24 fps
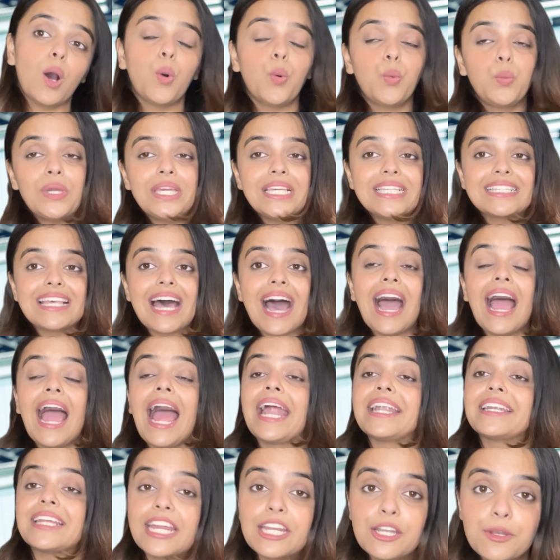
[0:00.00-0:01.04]
a visa
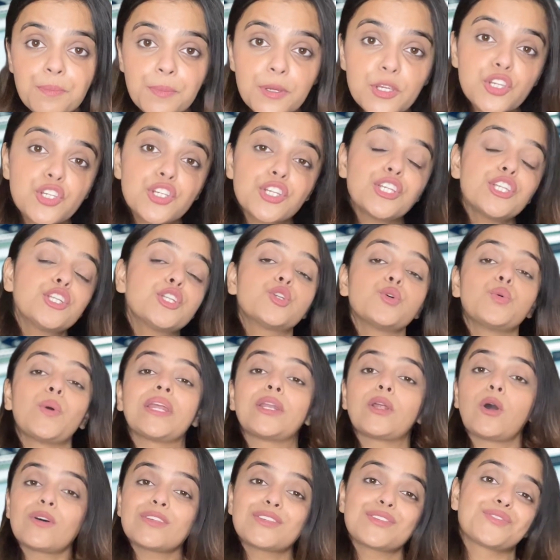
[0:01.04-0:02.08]
and admission to
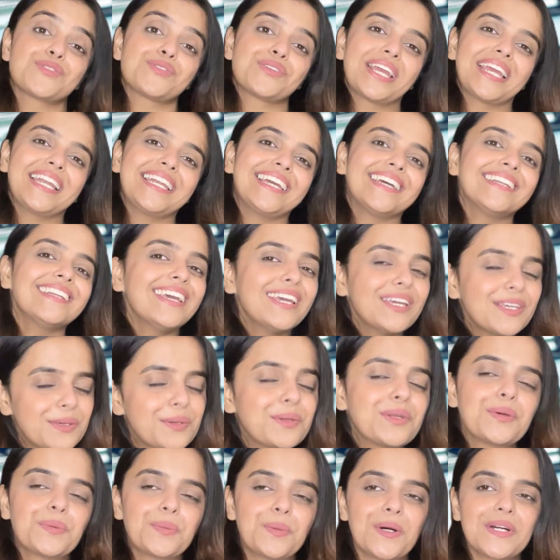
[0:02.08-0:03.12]
an Australian
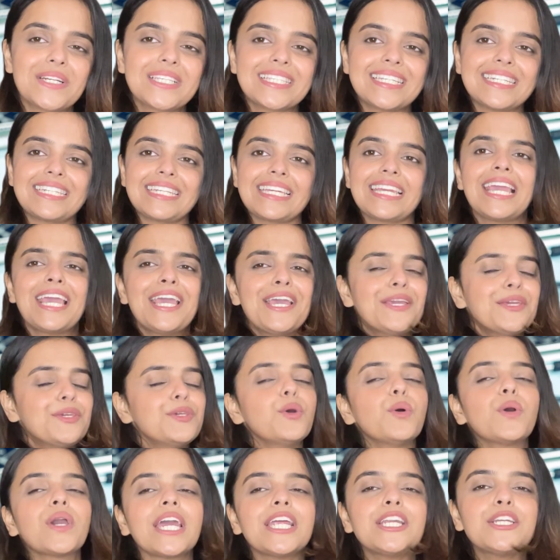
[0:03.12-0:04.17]
university.
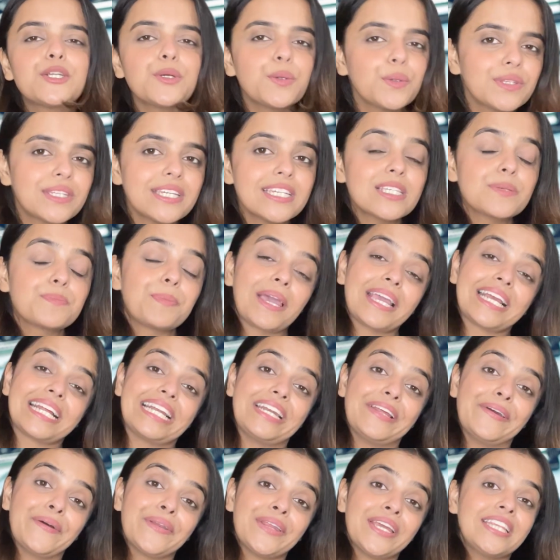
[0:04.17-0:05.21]
You can do this by
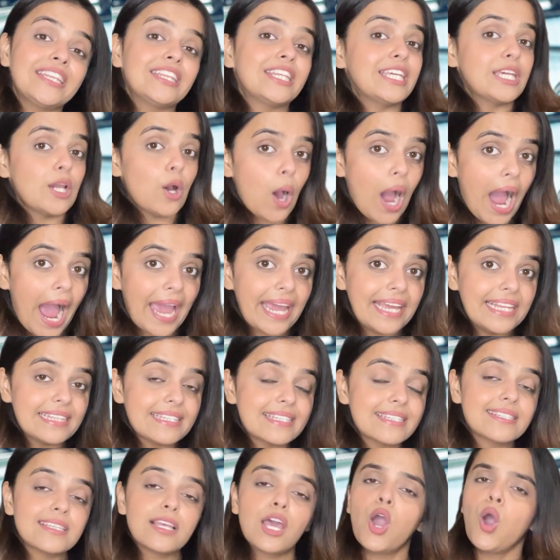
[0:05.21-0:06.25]
clearing the
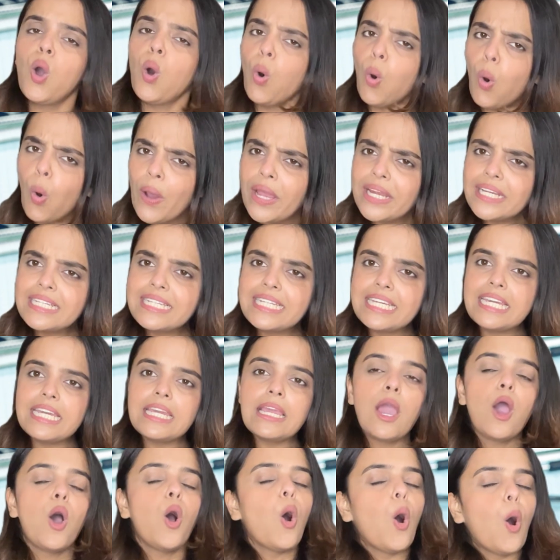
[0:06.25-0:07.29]
IELTS,
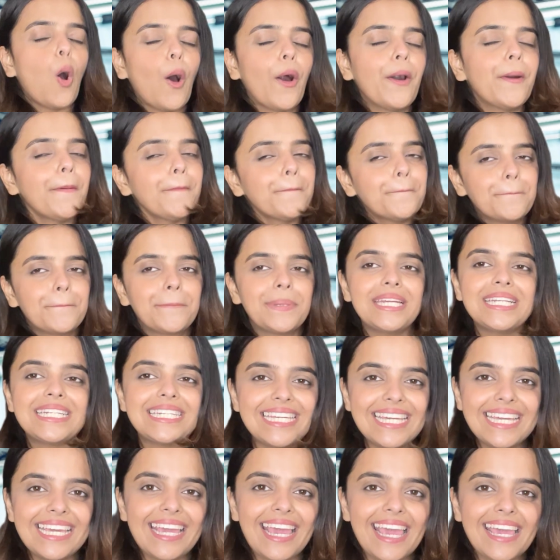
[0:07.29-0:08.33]
OET or
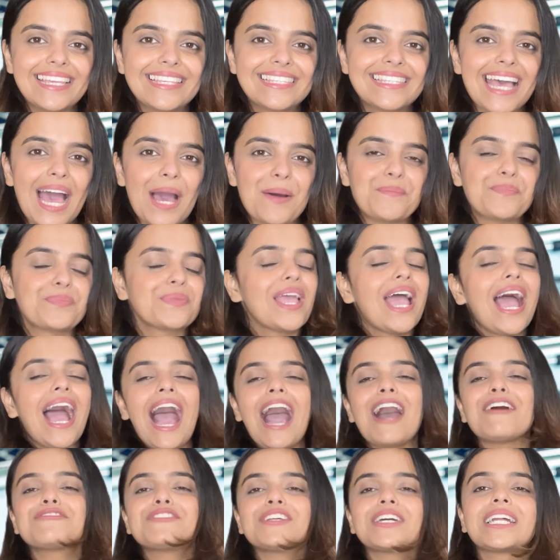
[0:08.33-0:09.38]
PTE exam.
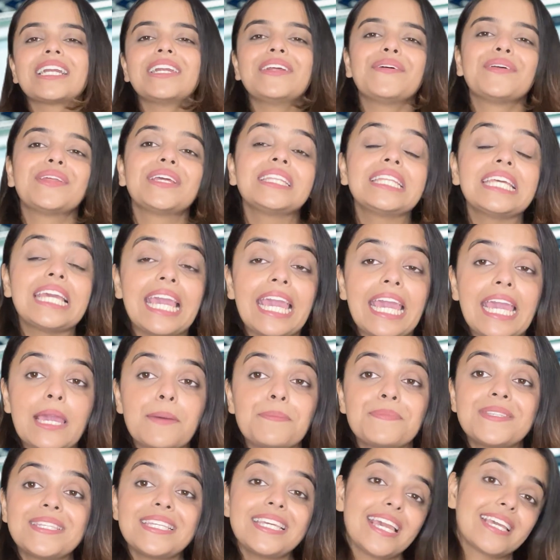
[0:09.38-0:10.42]
After clearing the
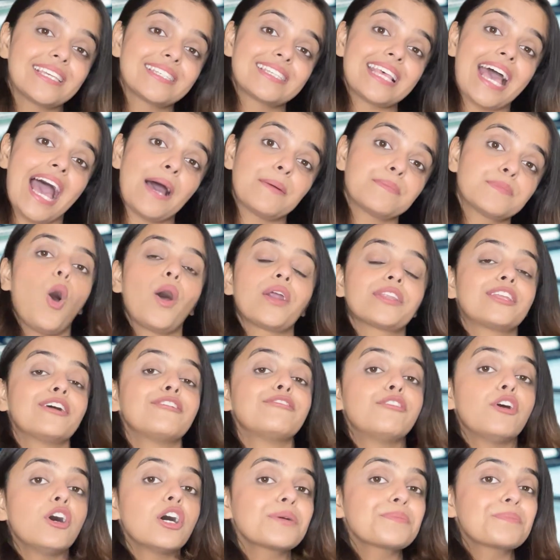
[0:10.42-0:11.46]
AMC exam or
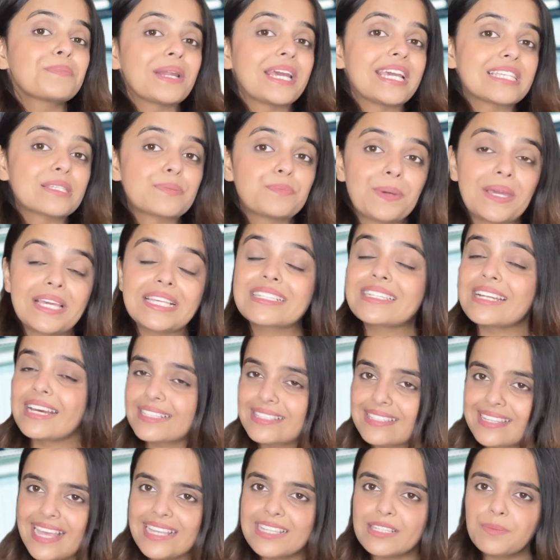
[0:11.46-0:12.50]
the workplace-based
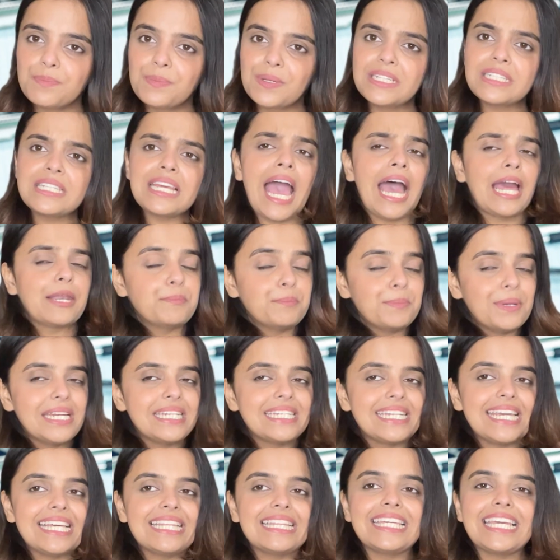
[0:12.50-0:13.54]
assessment and
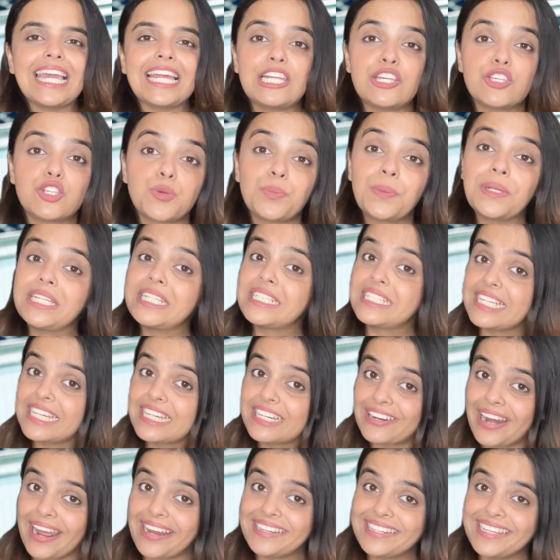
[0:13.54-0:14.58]
meeting the eligibility
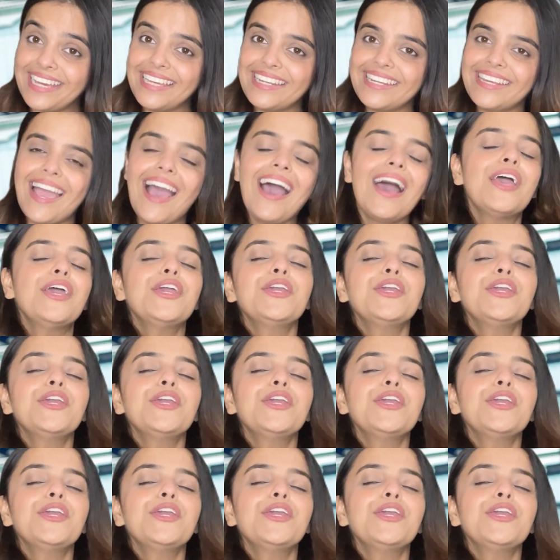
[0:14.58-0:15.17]
criteria,